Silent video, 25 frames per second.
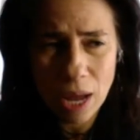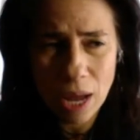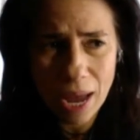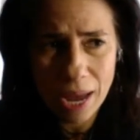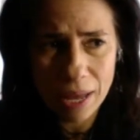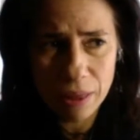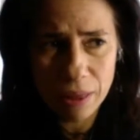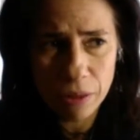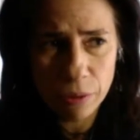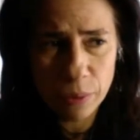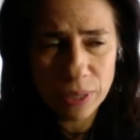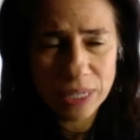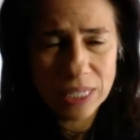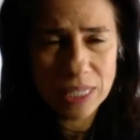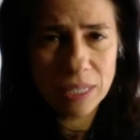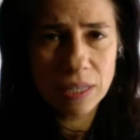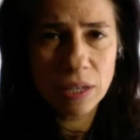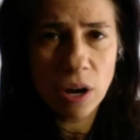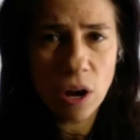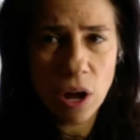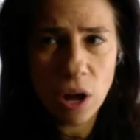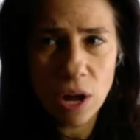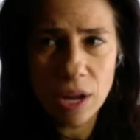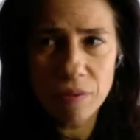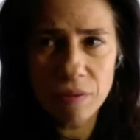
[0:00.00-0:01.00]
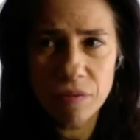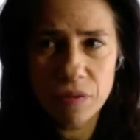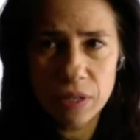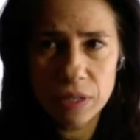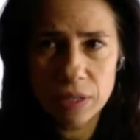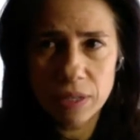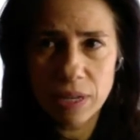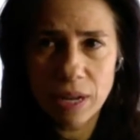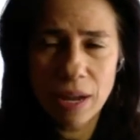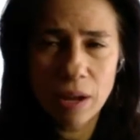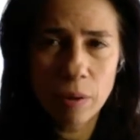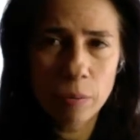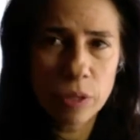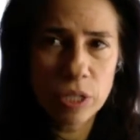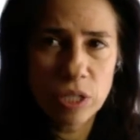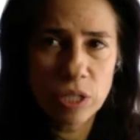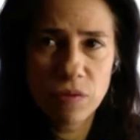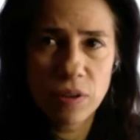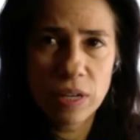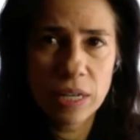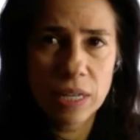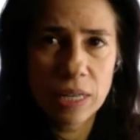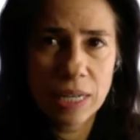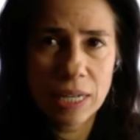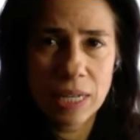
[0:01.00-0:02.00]
And the reason that I feel that I was
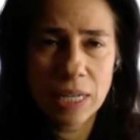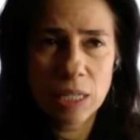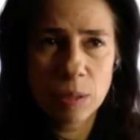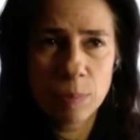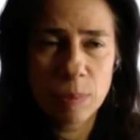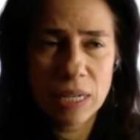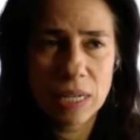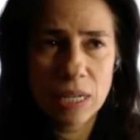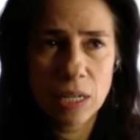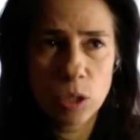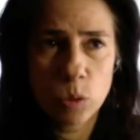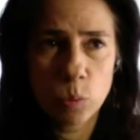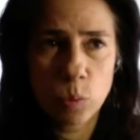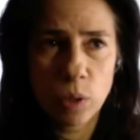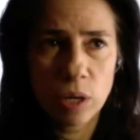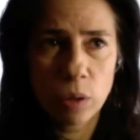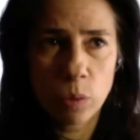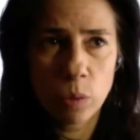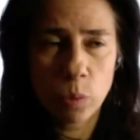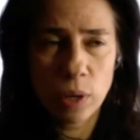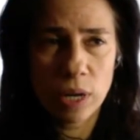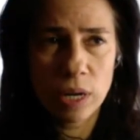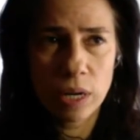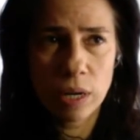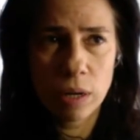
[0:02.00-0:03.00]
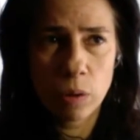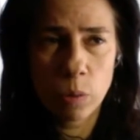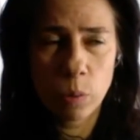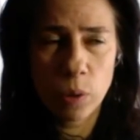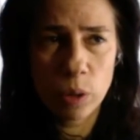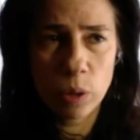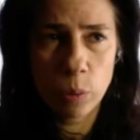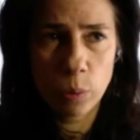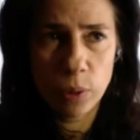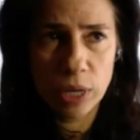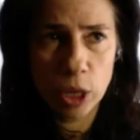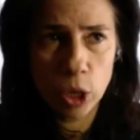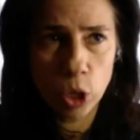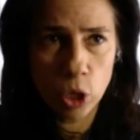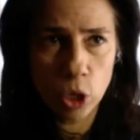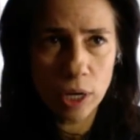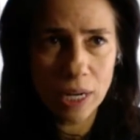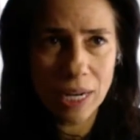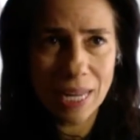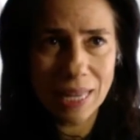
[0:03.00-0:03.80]
failing is because when we look